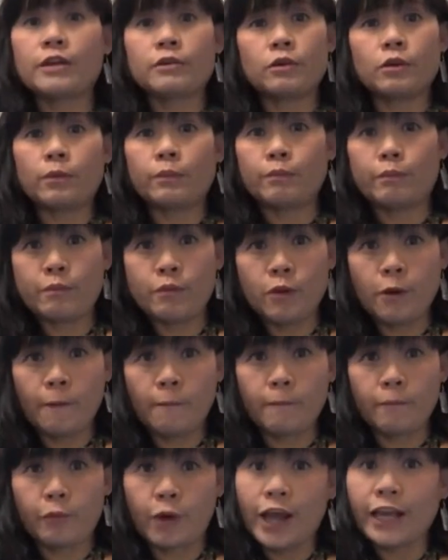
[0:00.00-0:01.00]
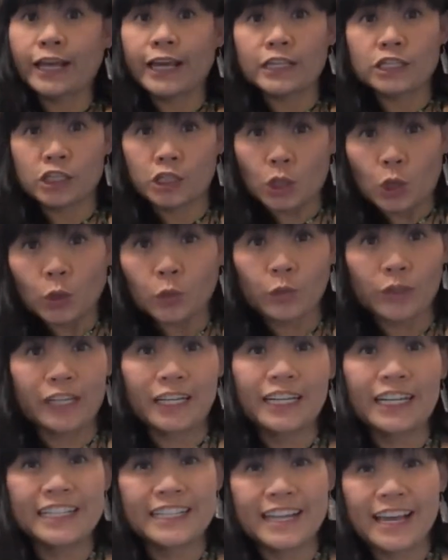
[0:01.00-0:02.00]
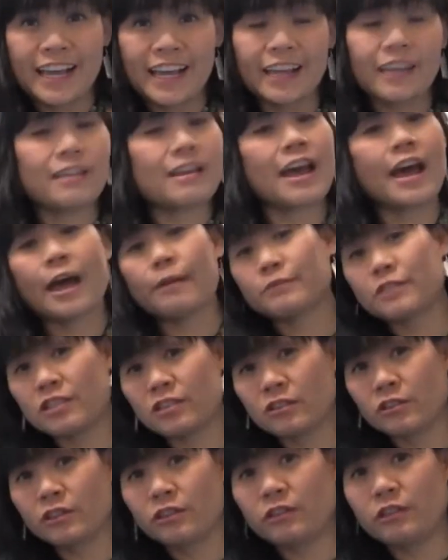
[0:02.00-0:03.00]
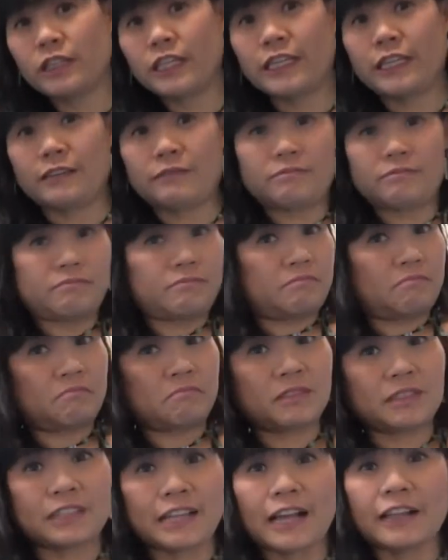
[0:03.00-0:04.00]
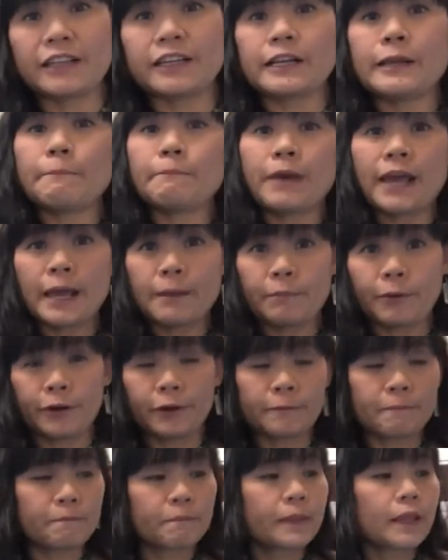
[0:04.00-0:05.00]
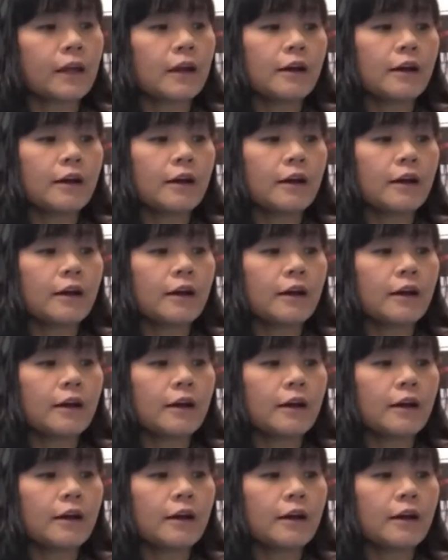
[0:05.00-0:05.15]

your, your bread gets sold within a day, absolutely sell it in paper.